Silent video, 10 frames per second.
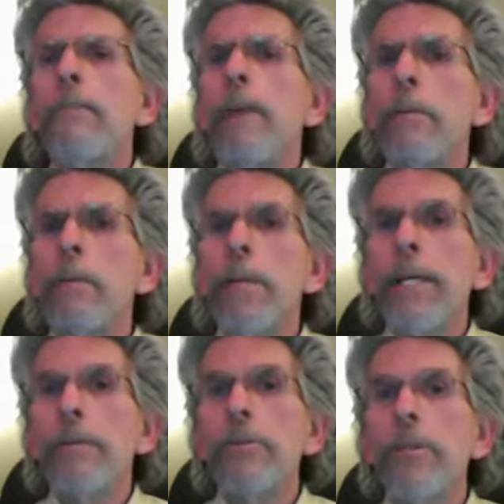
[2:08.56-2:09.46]

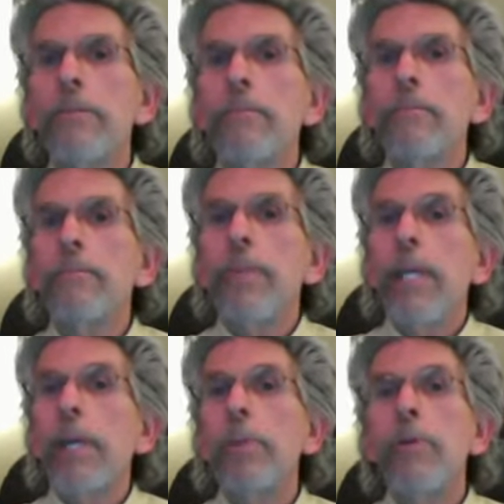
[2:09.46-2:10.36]
Fibromyalgia.
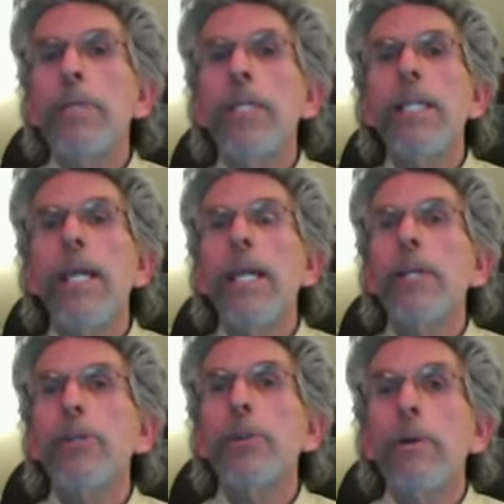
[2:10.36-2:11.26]
Hypnosis
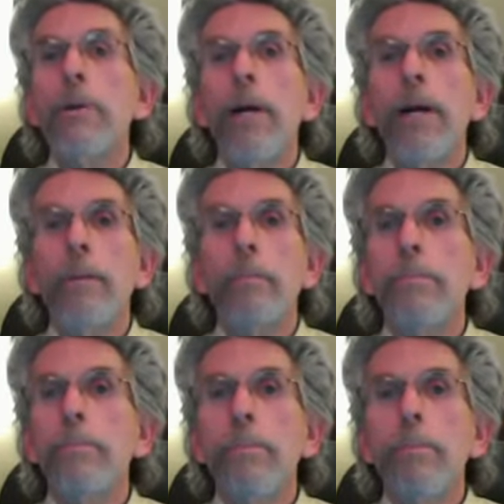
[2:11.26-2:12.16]
has
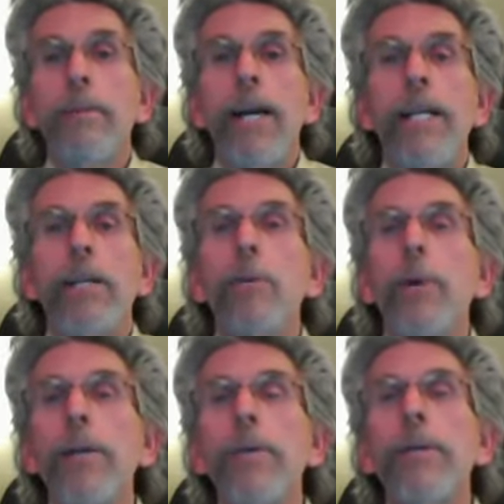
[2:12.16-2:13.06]
provided
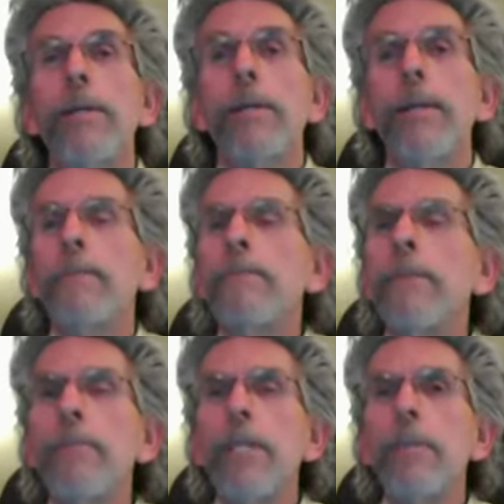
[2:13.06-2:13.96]
greater than
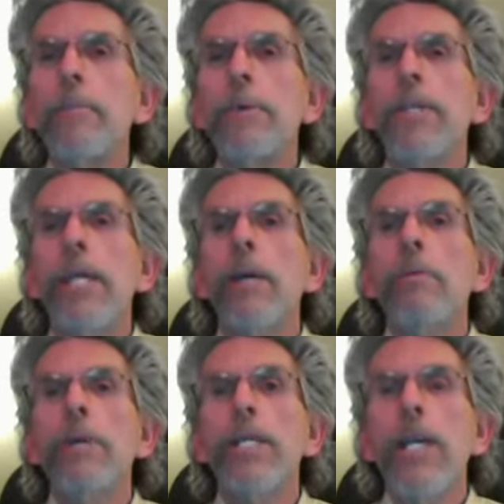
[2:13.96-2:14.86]
50%
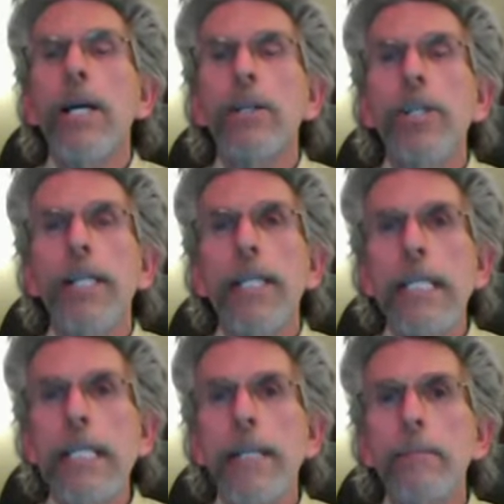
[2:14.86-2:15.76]
reduction in
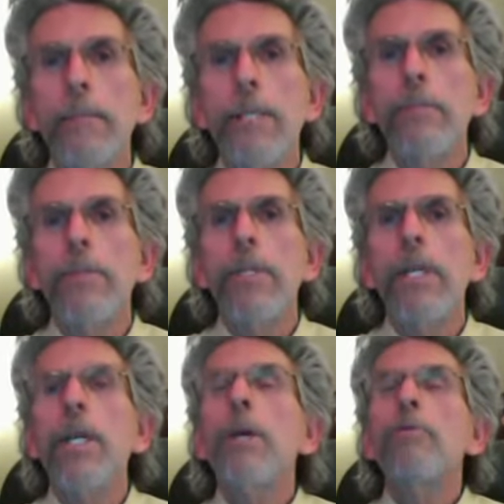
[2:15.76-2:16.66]
symptoms
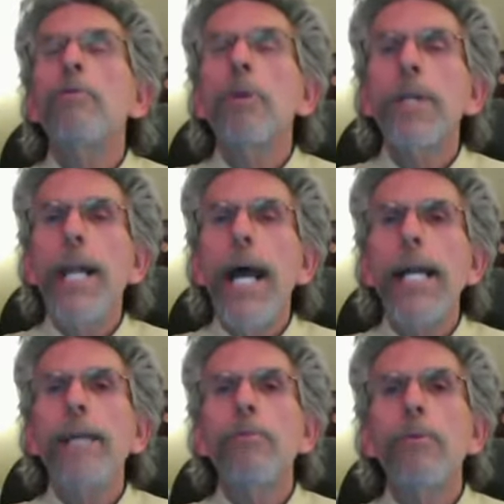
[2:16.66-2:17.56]
for
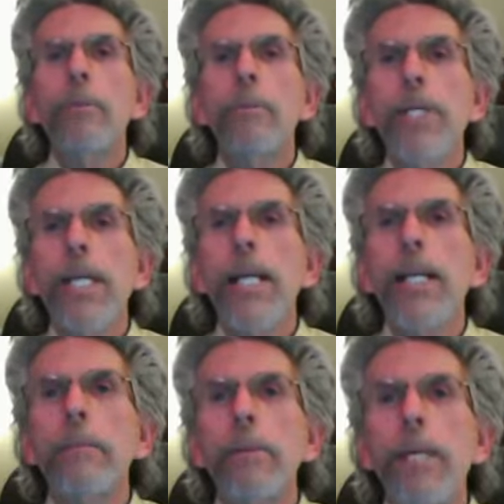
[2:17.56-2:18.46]
94%
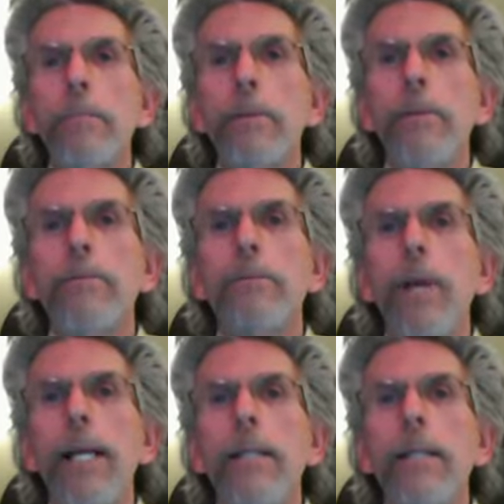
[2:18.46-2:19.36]
of the people who've
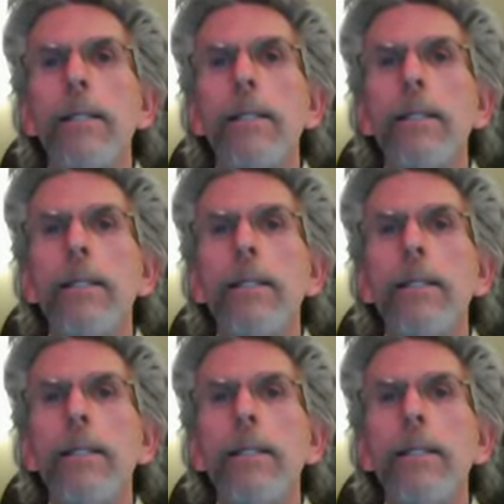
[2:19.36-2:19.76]
tried it.